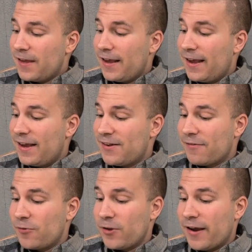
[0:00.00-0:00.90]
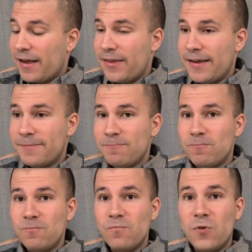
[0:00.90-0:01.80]
it definitely, I think,
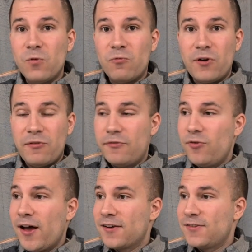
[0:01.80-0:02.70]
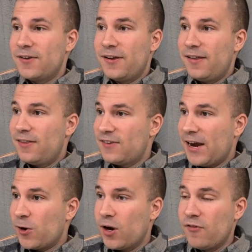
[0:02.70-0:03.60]
reflects this
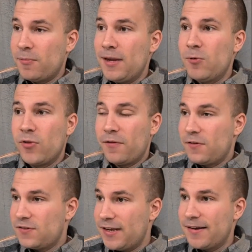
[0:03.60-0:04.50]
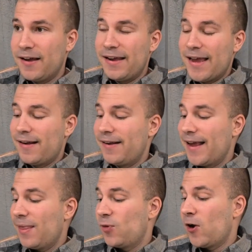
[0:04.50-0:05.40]
era of upheaval that we've seen again and
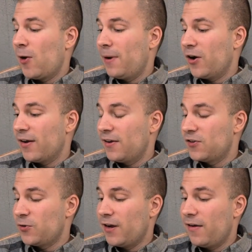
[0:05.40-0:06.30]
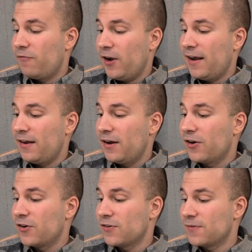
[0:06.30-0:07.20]
again throughout American history every 80
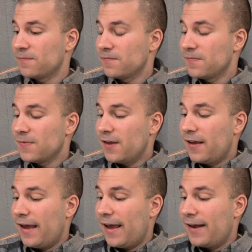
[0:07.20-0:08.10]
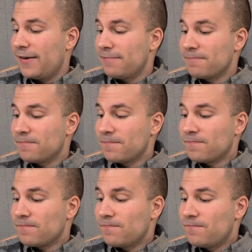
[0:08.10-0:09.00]
years. And
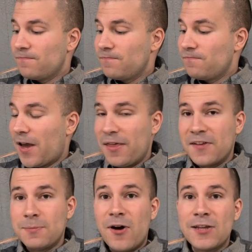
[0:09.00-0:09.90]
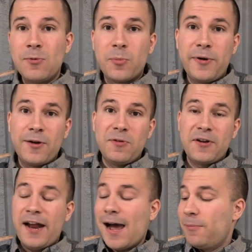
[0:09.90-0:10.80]
I think it's impossible to predict what's
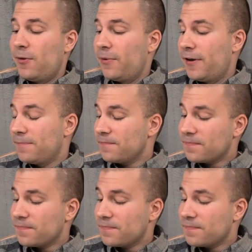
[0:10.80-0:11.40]
going to happen. But